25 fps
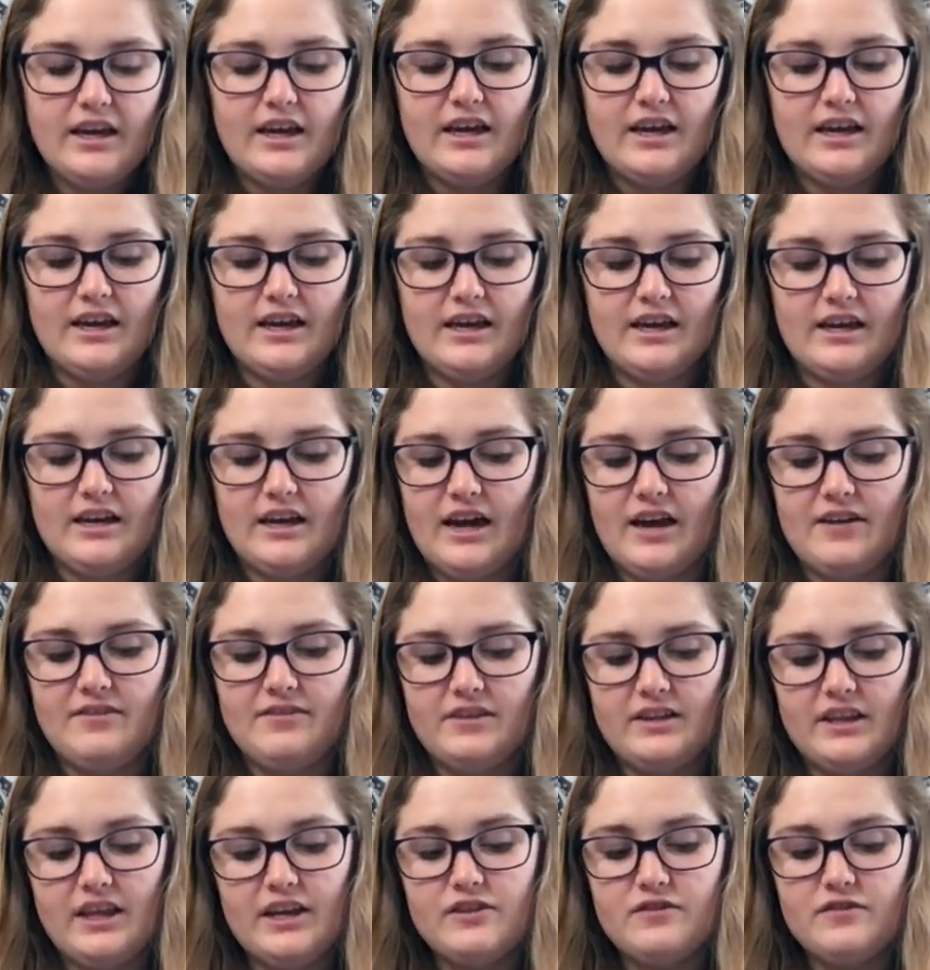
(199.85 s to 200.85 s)
And I
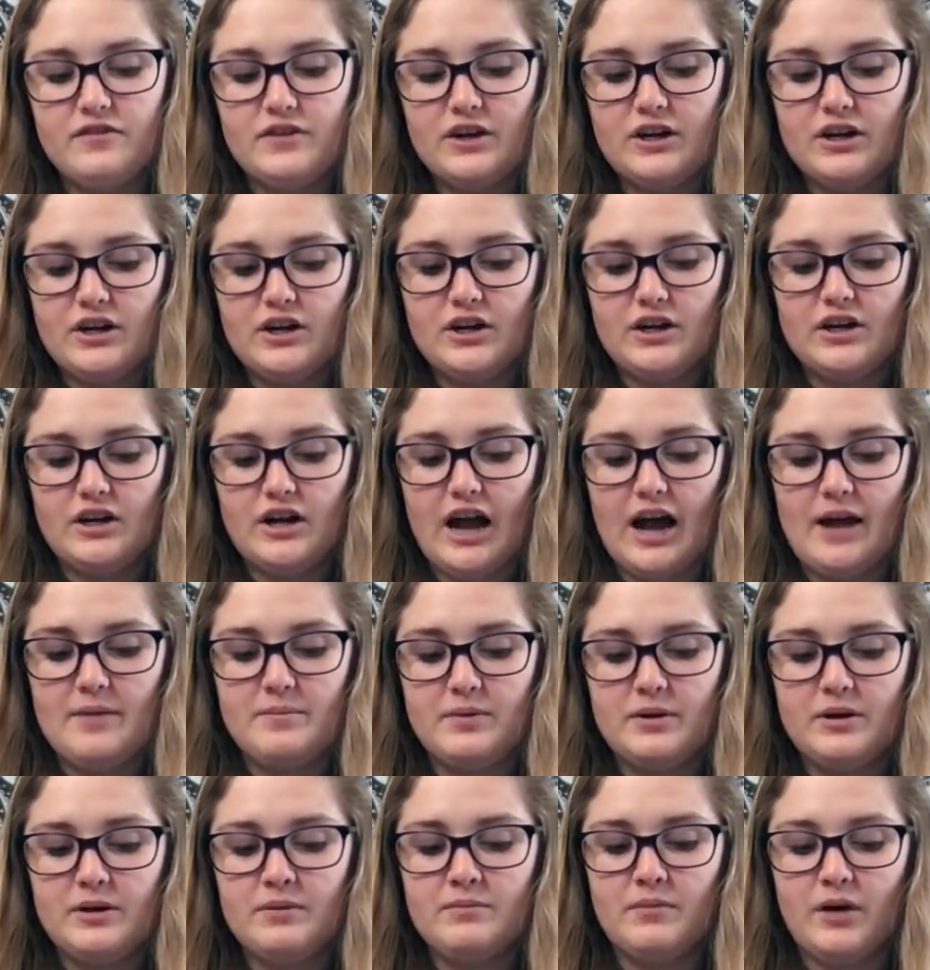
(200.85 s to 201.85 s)
feel I
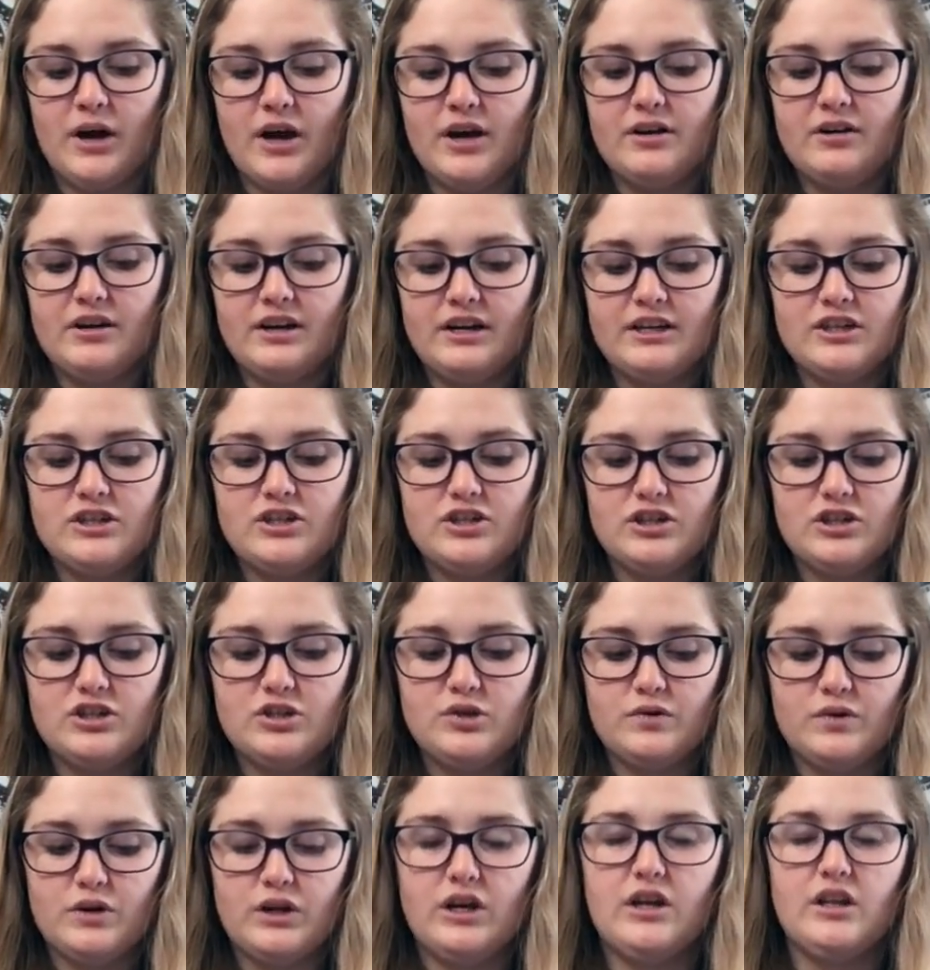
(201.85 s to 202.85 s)
put moderate
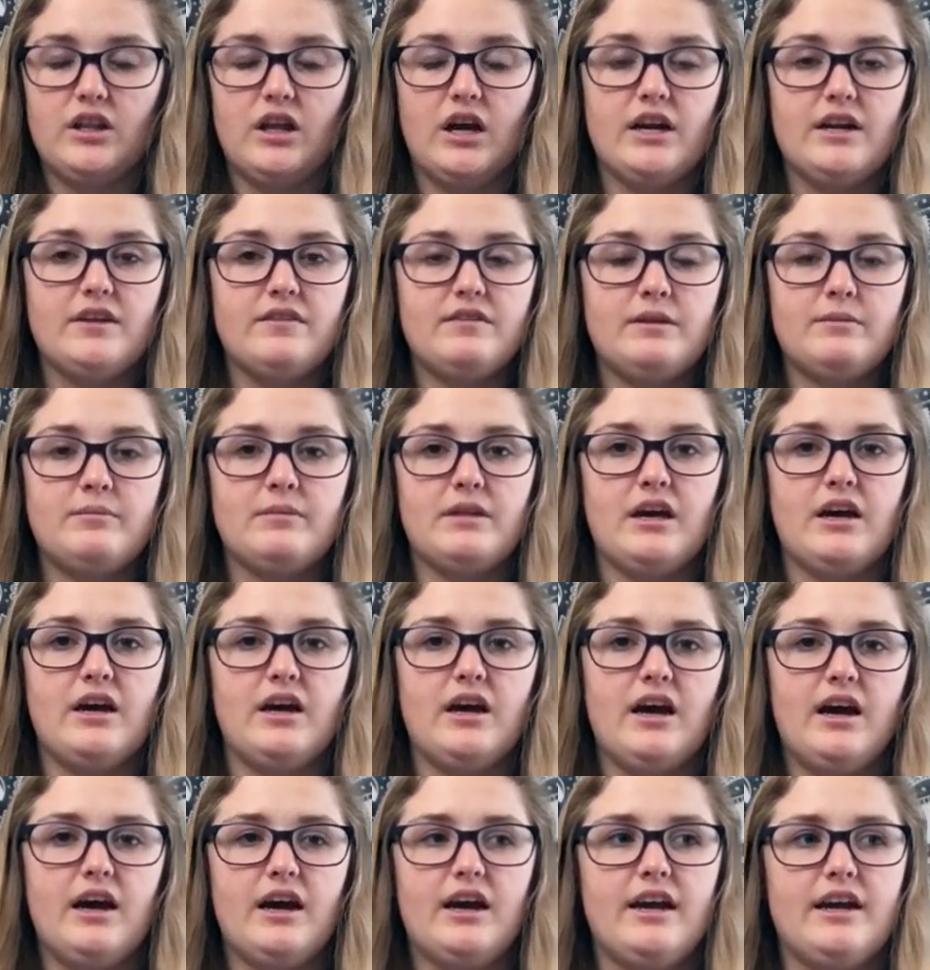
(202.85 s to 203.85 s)
interest for a lot of them
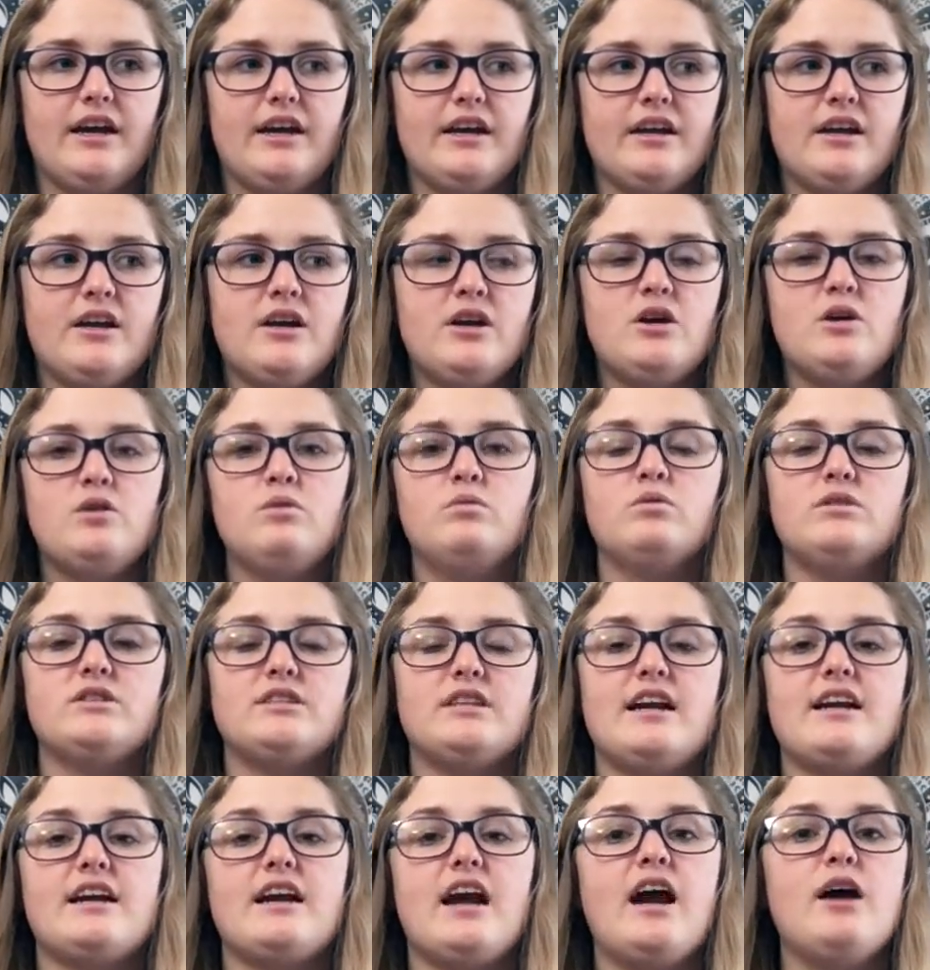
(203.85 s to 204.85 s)
that I was
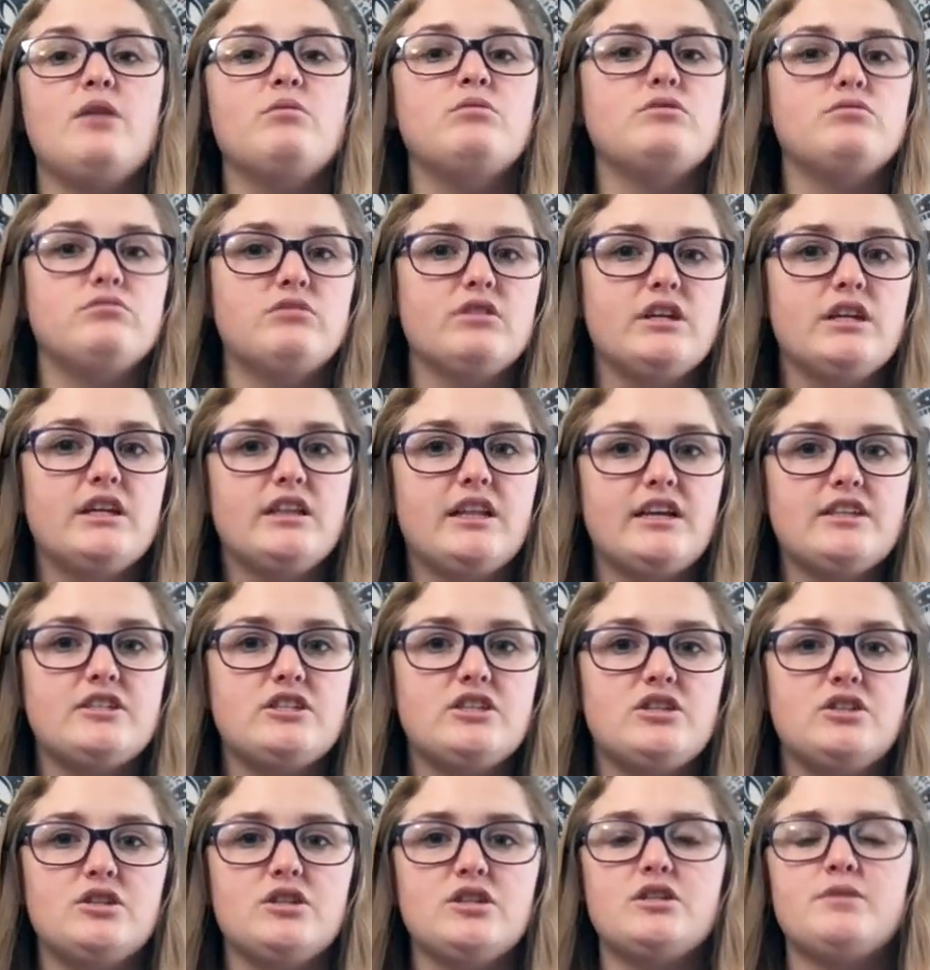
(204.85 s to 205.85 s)
I would really like
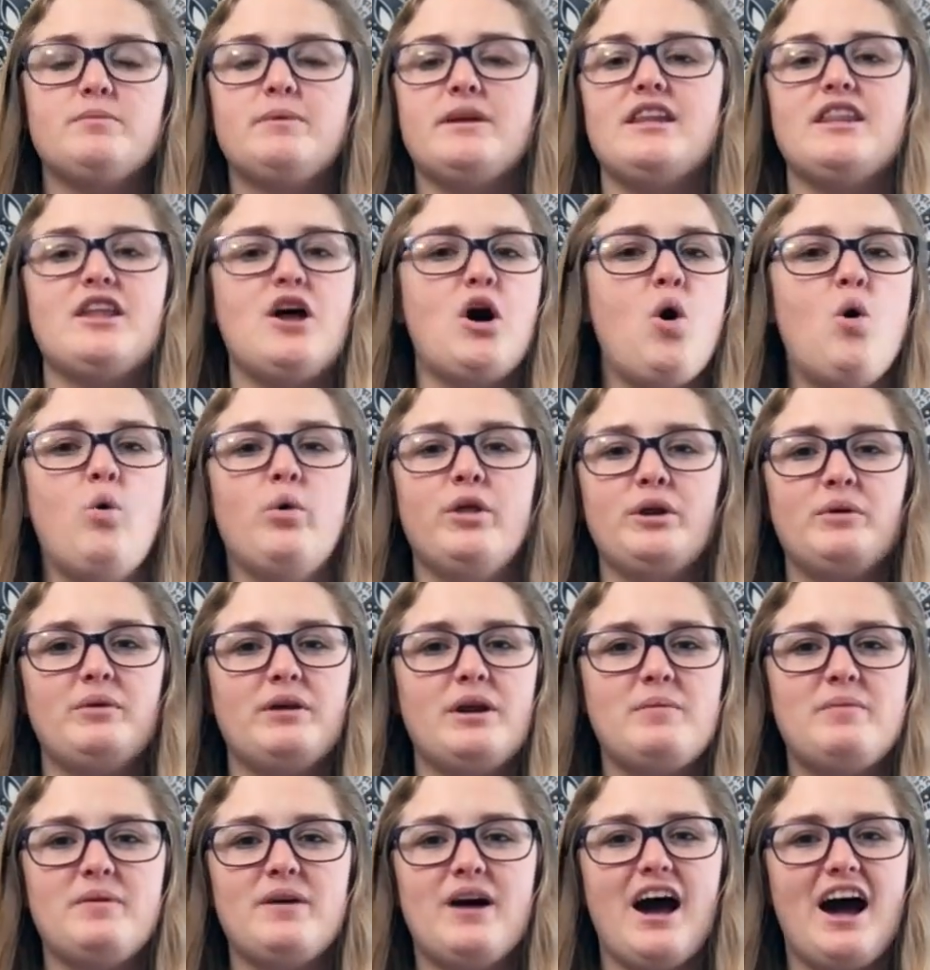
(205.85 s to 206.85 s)
to do this, but the only
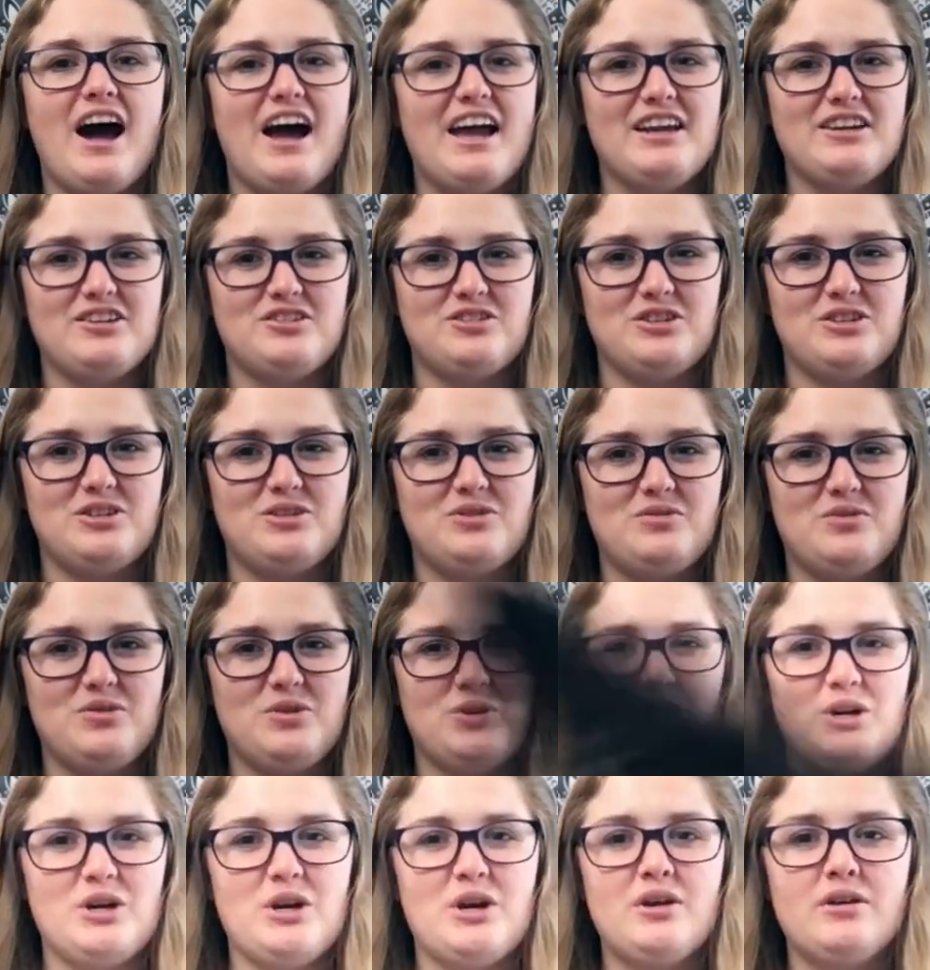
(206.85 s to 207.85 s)
one I put high interest
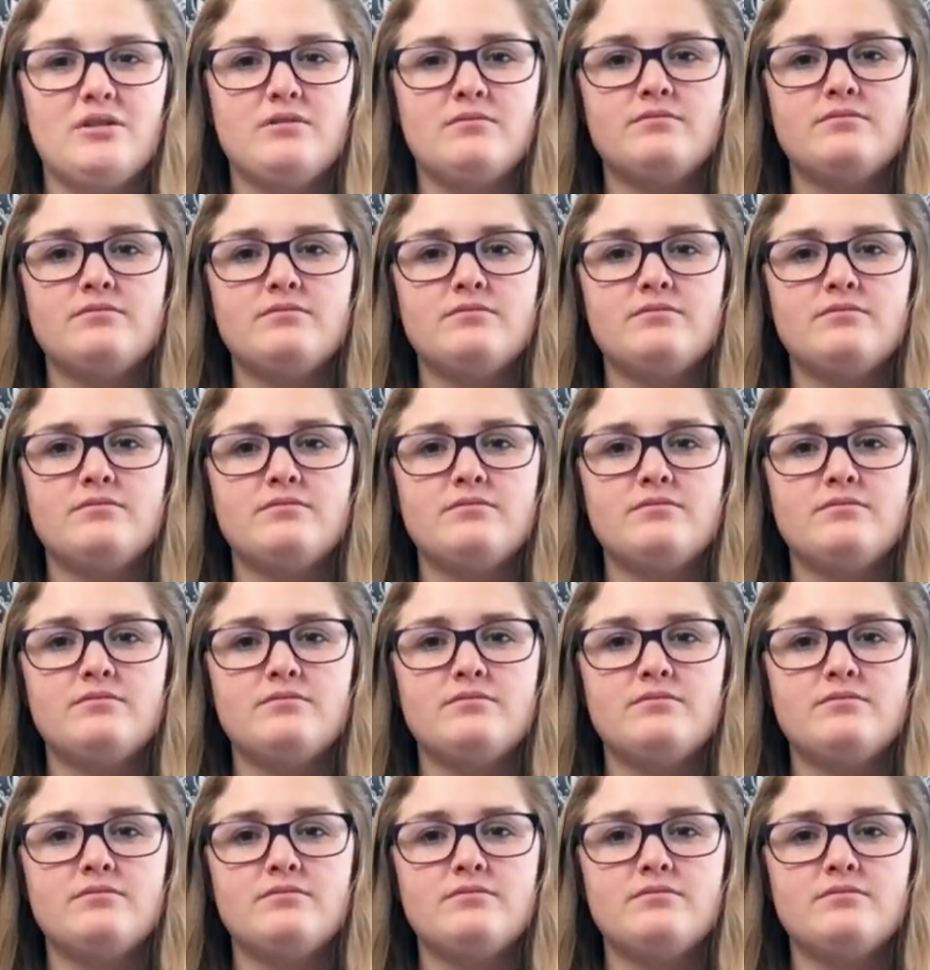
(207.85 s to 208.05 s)
for,